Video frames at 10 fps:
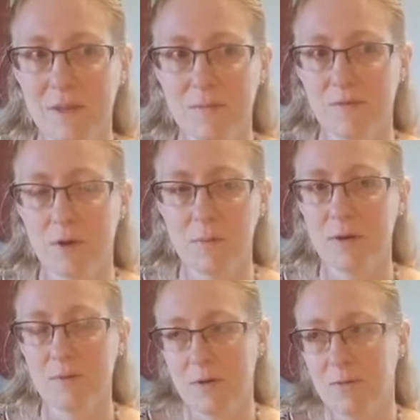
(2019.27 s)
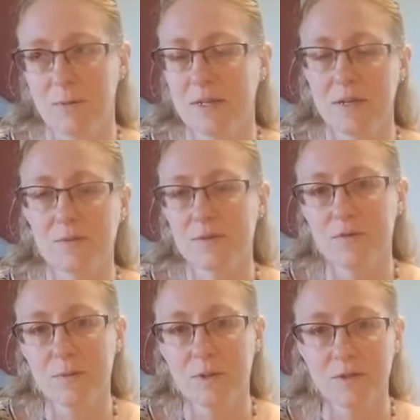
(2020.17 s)
when my son was a few
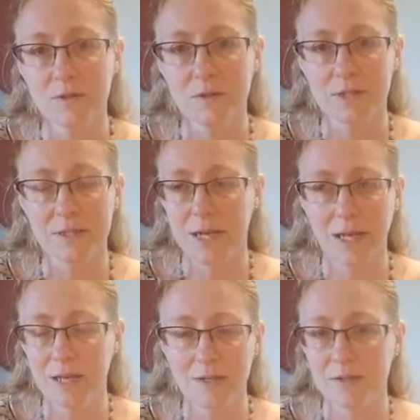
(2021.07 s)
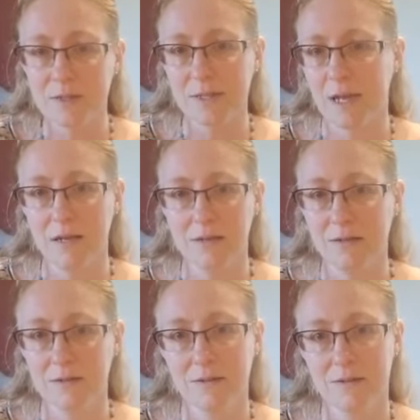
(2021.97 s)
months old, I said, I can't do this again.
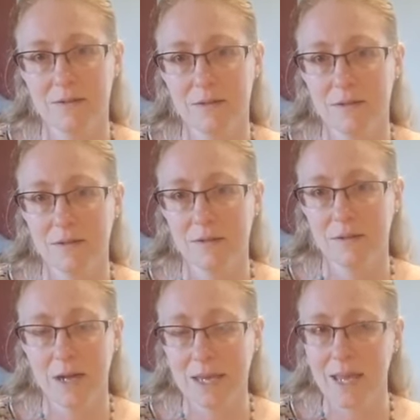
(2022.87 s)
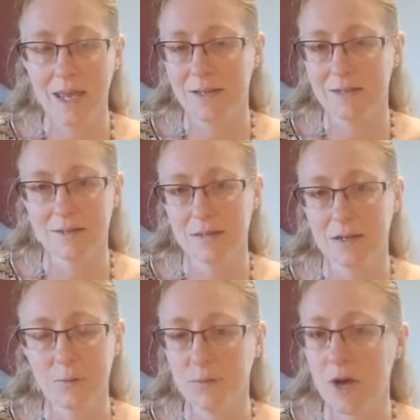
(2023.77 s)
I can't. It'll
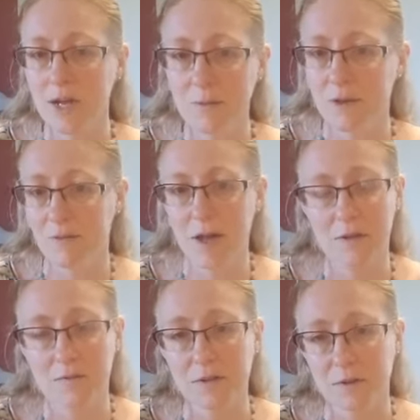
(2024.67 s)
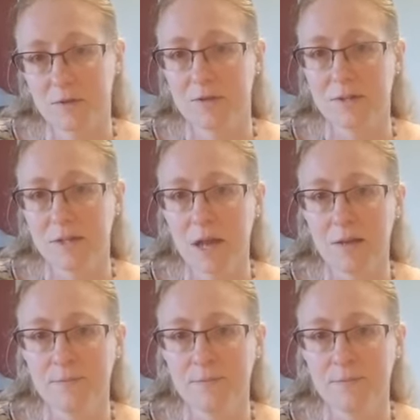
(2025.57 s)
break me if I have to go through this again.